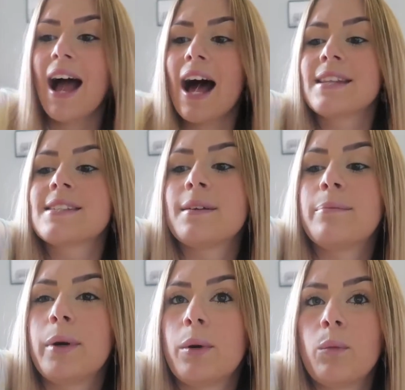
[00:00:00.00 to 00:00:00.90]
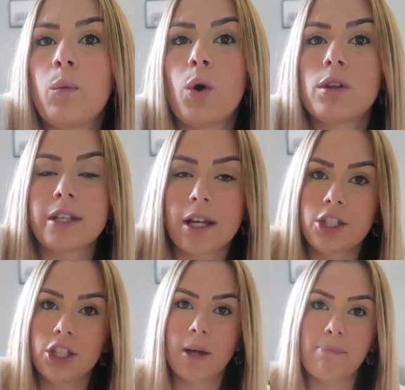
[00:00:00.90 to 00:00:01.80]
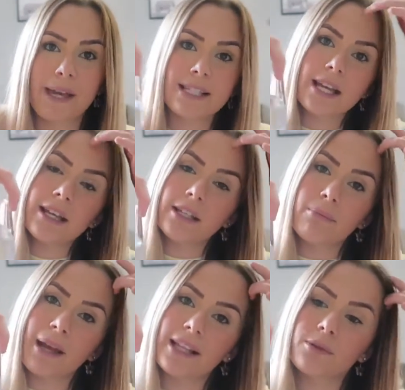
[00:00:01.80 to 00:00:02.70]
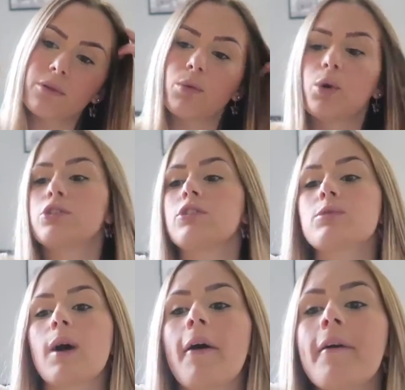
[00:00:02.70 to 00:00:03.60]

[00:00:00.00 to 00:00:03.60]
And some water, because you can mix the paints with water as well.